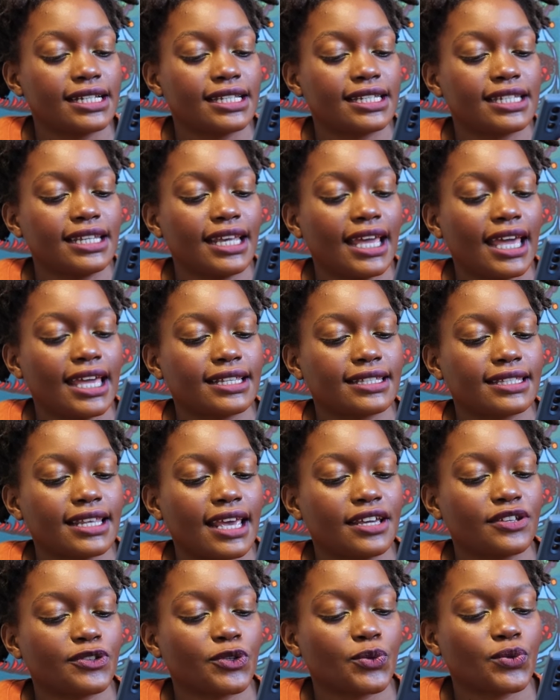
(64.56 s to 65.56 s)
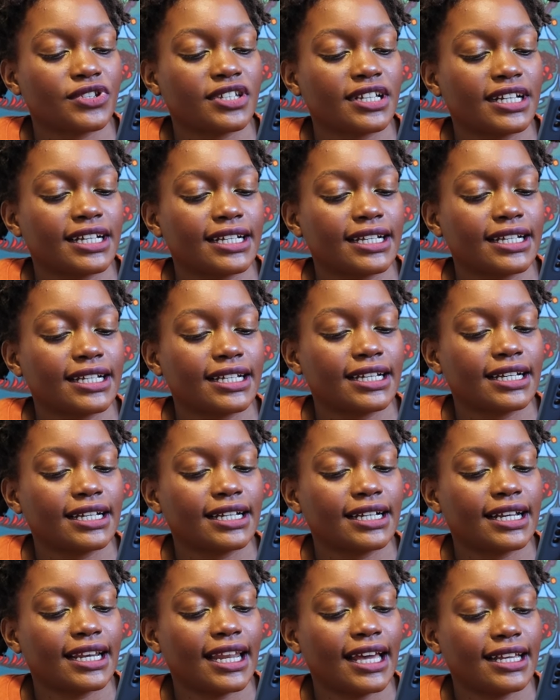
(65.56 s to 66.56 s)
TSS was
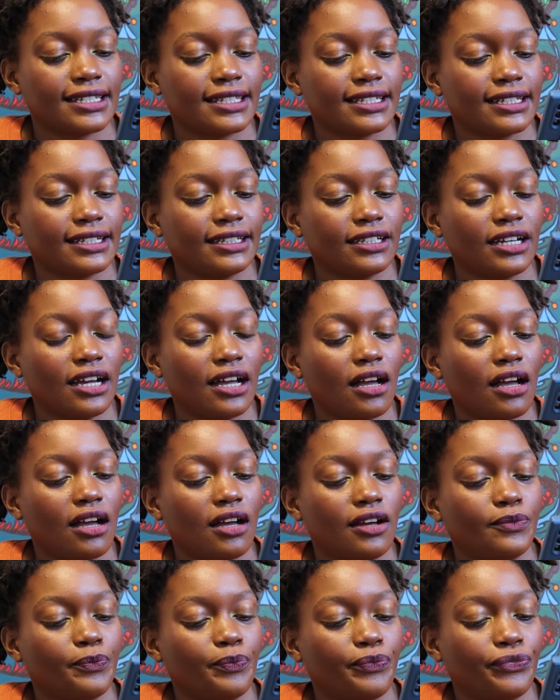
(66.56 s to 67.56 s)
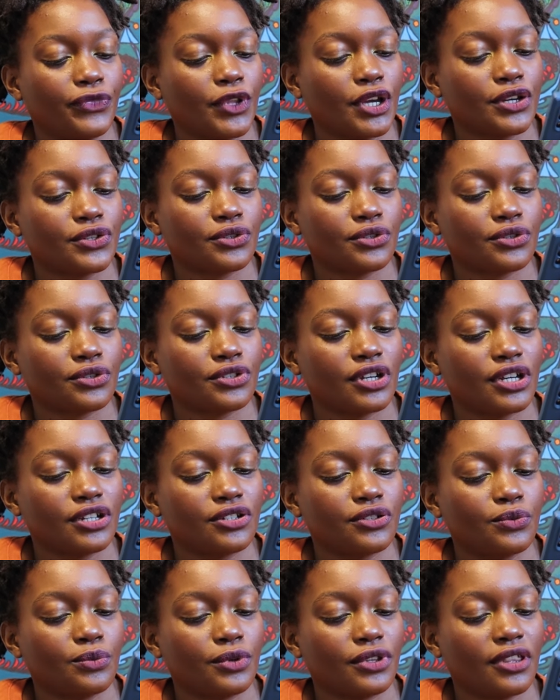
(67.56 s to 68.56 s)
classically
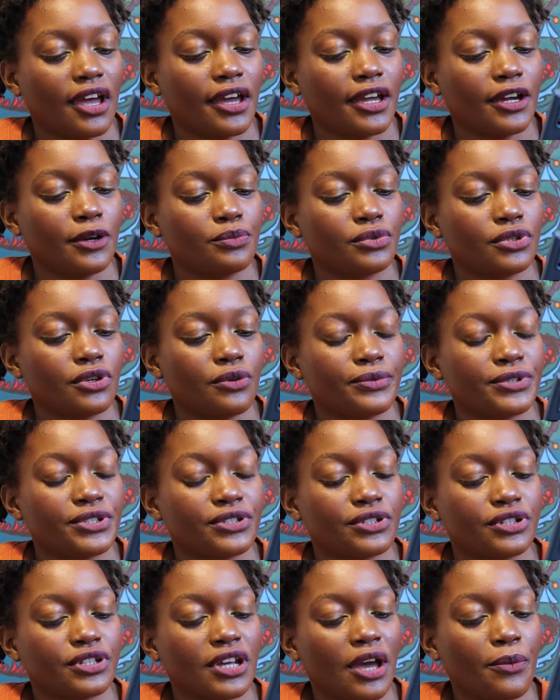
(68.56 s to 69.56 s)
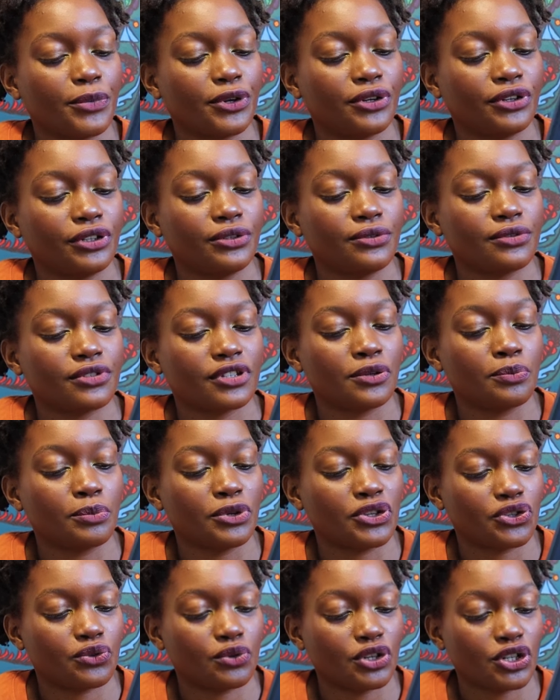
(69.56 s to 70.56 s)
associated with high absorbency tampon use in
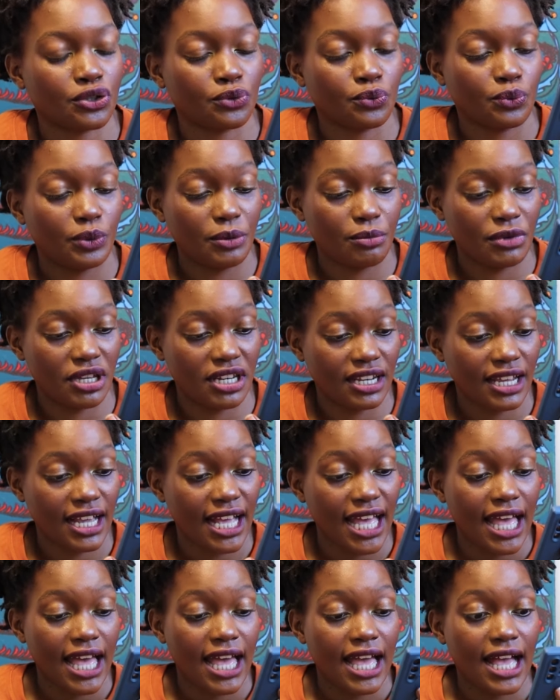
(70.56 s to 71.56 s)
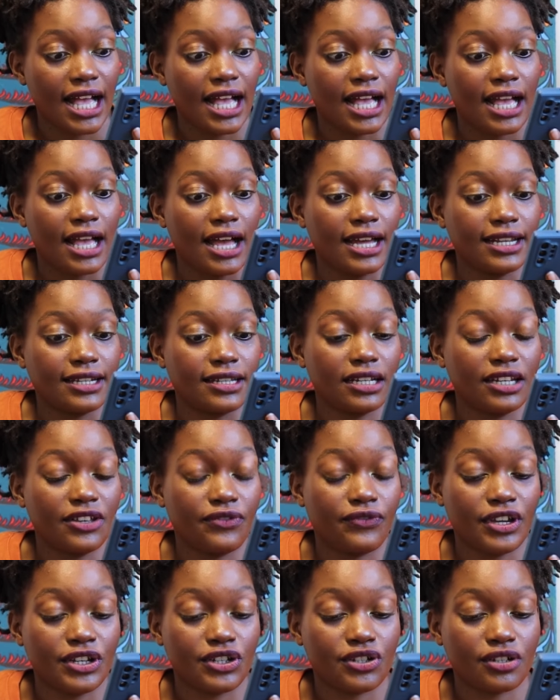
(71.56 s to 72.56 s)
menstruation women until
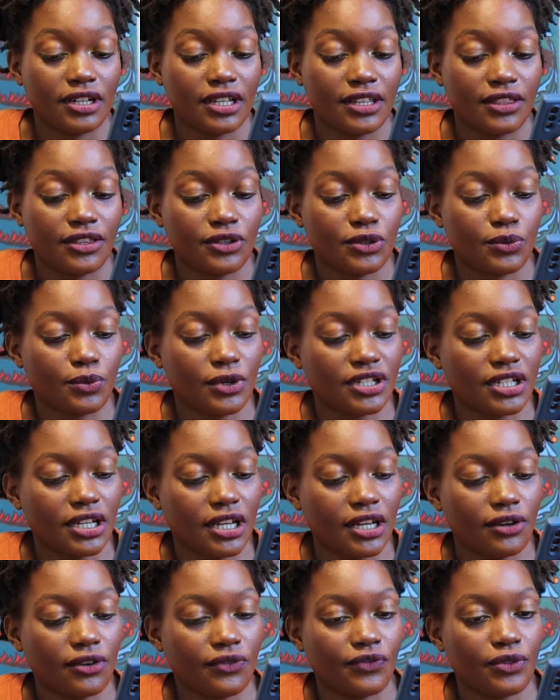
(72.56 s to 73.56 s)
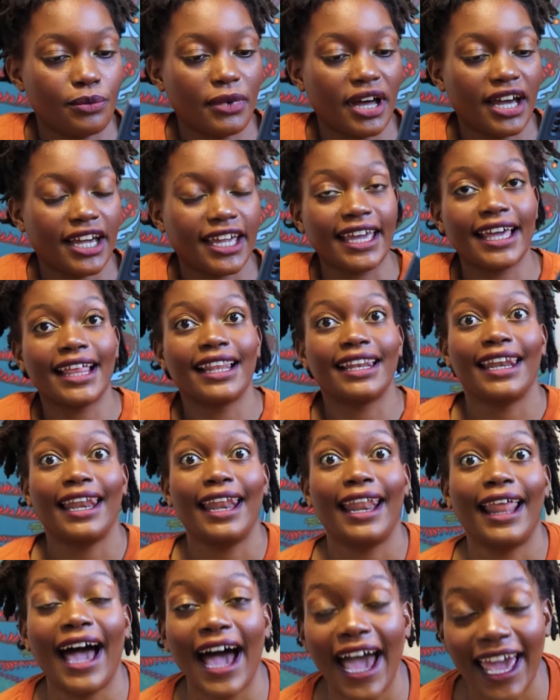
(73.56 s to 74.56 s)
eventually these were taken off the market.
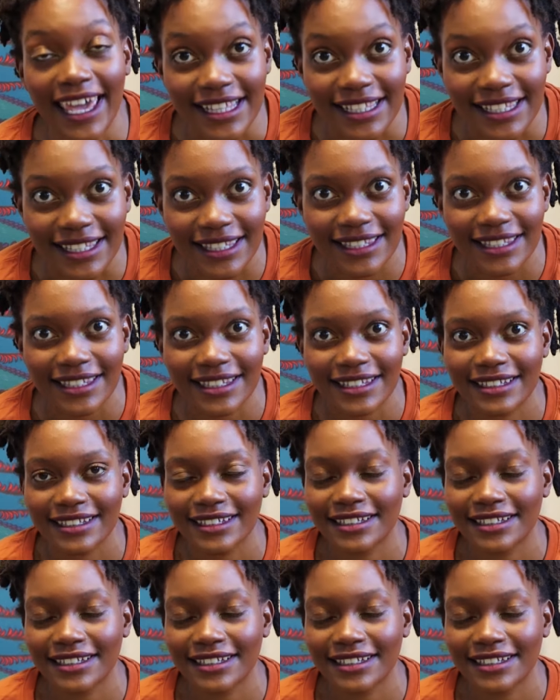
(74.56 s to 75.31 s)
Lies.